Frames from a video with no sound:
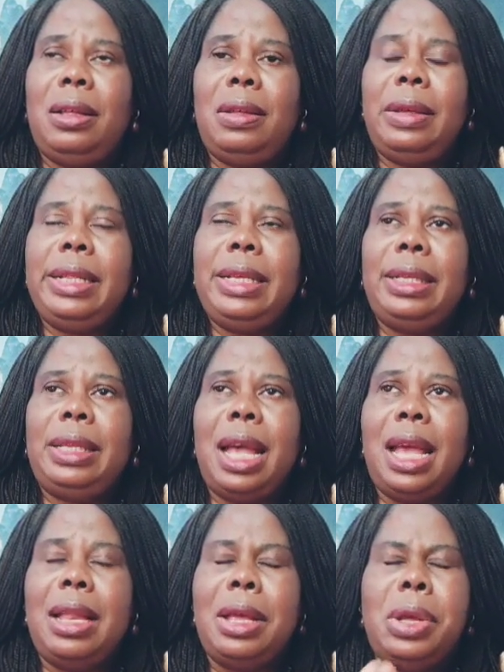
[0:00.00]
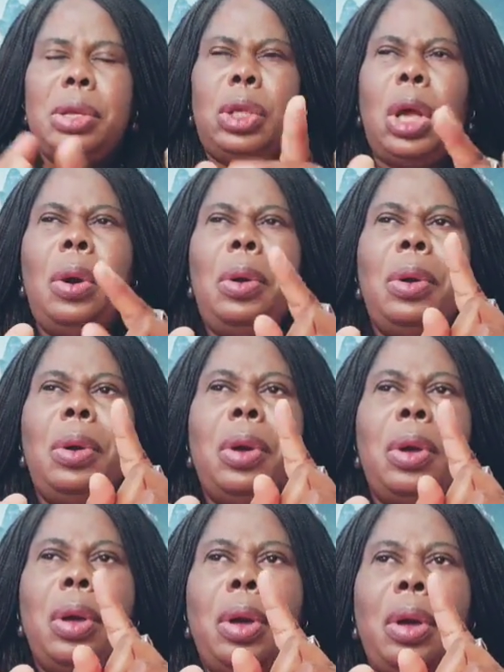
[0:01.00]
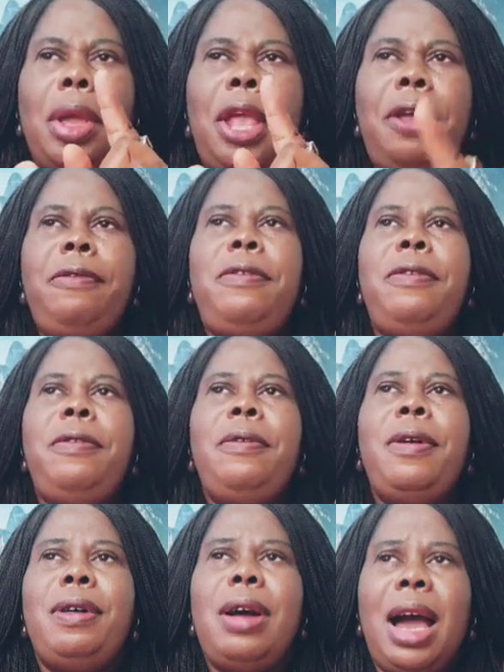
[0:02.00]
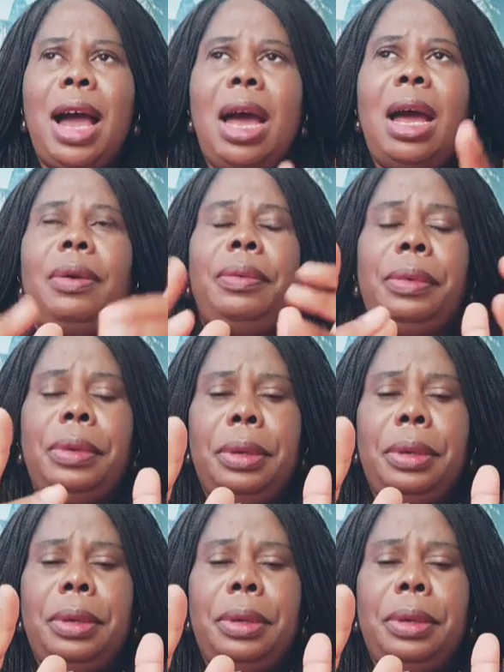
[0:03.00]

You understand? So, if you are